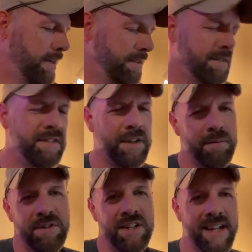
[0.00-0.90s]

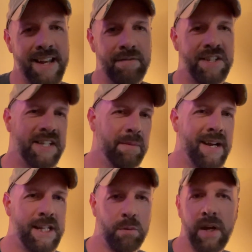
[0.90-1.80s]
So just kind of a
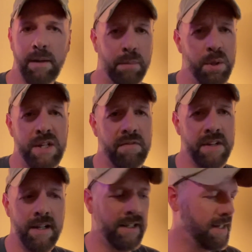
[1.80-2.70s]
semi-sweet boozy
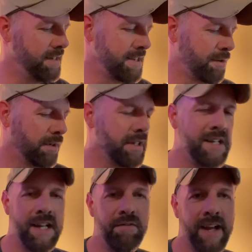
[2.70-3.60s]
vanilla. Doesn't really
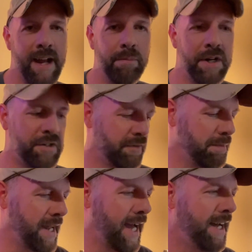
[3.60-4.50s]
deviate much
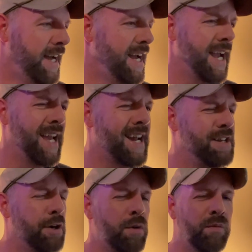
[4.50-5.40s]
from that, and I
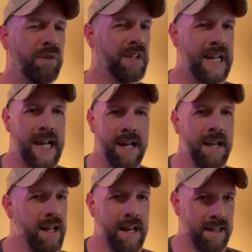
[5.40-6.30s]
don't really get
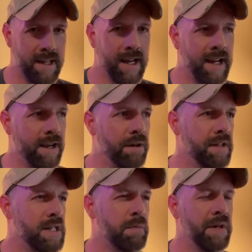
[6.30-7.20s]
anything here
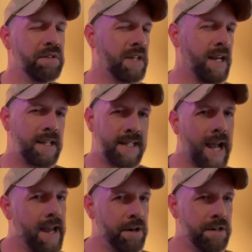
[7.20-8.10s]
that smells like
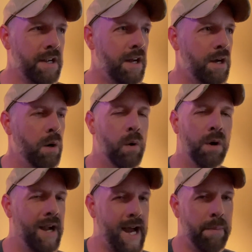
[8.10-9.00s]
cider
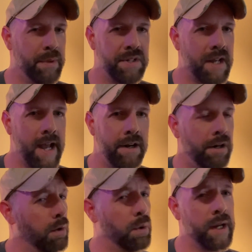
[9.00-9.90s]
or apple
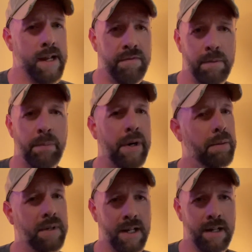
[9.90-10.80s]
cider or even
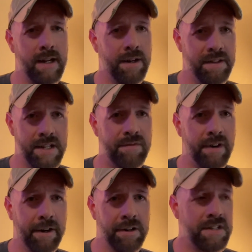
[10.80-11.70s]
pumpkin here in this
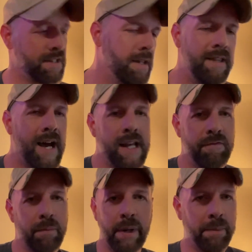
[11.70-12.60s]
fragrance. Not
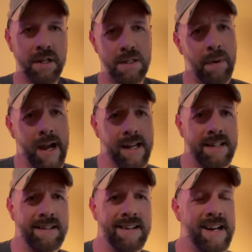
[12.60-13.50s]
even pumpkin
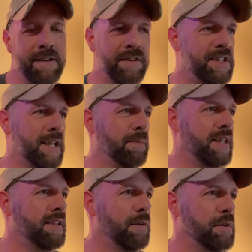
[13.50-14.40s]
spice. Not even
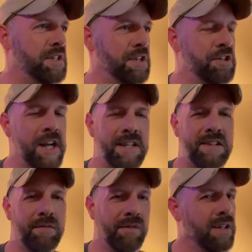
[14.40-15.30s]
something that would
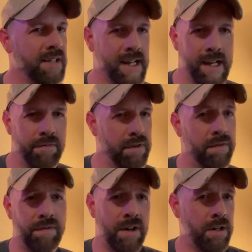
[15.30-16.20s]
suggest really even
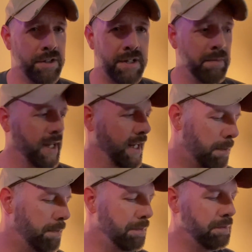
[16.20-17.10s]
fall to me.
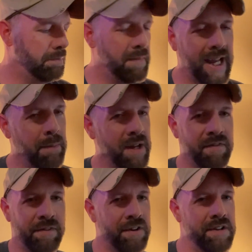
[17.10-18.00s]
Maybe
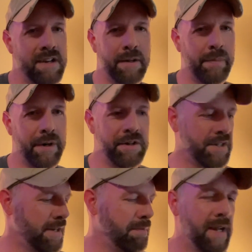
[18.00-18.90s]
for another
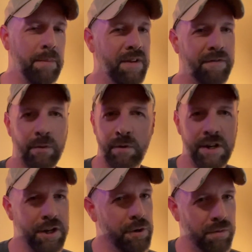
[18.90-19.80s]
person, maybe for one
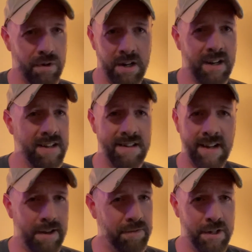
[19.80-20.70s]
of you rugged
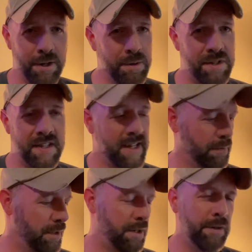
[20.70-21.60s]
tough dudes that
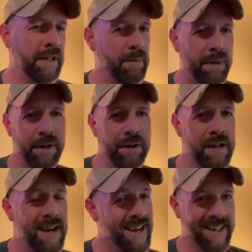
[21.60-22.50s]
will only burn
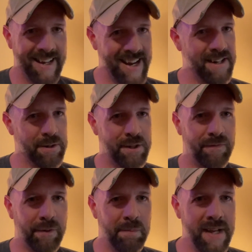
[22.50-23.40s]
candles
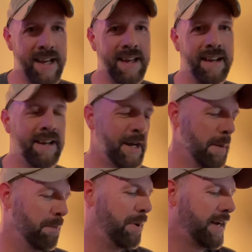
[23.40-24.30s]
for men,
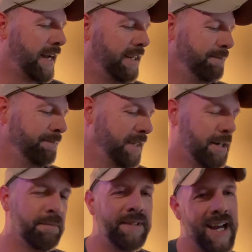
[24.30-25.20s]
but you
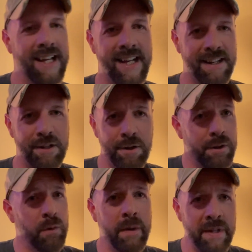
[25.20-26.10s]
know, I like to do
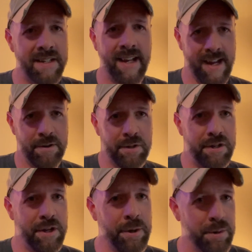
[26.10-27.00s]
the women's candles
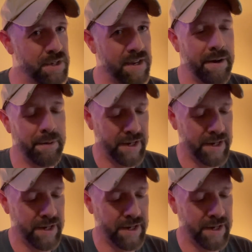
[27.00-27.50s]
too, so